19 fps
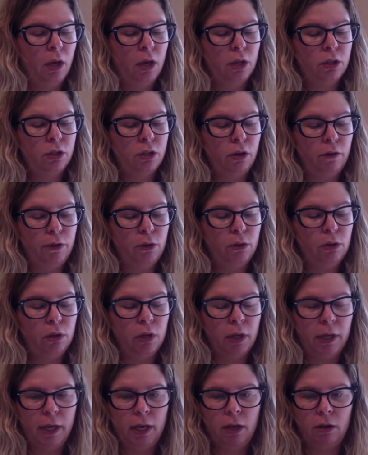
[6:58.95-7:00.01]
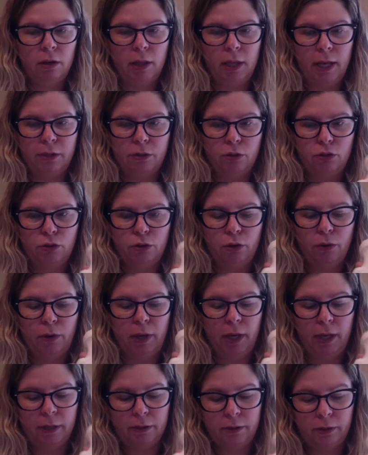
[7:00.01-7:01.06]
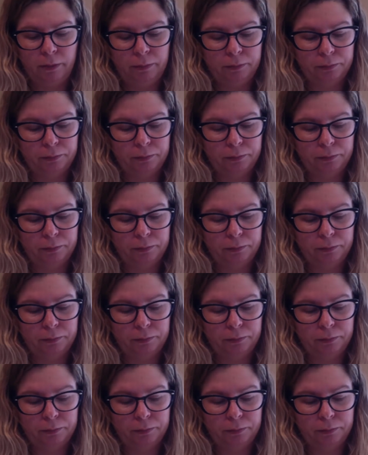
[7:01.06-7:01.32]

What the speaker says: So if you look at your lesser trochanter,